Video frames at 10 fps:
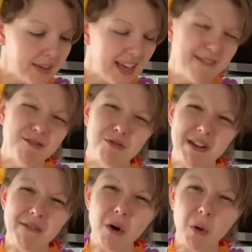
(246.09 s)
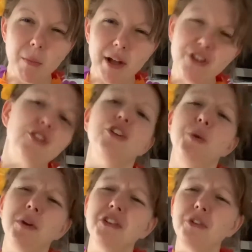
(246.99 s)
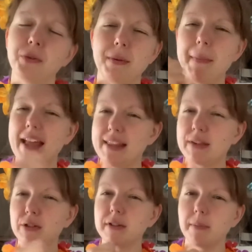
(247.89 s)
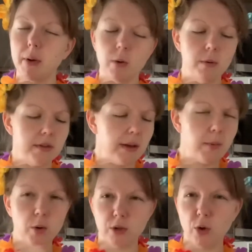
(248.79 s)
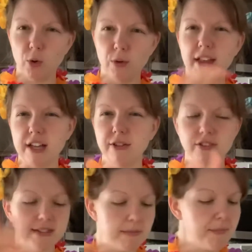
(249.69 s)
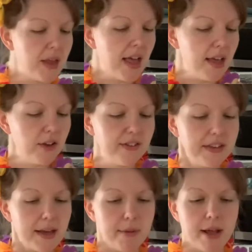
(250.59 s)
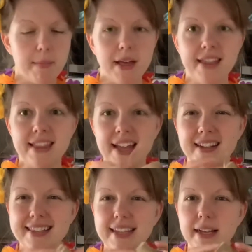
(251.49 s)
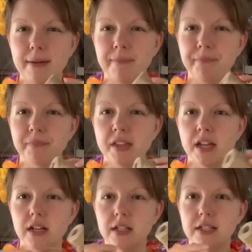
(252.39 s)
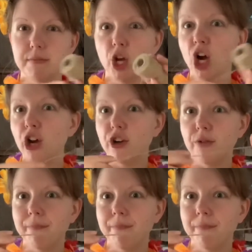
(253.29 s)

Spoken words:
If you don't have a hole puncher, you can just use a pencil to poke the hole. That you'll see coming up. And then some yarn.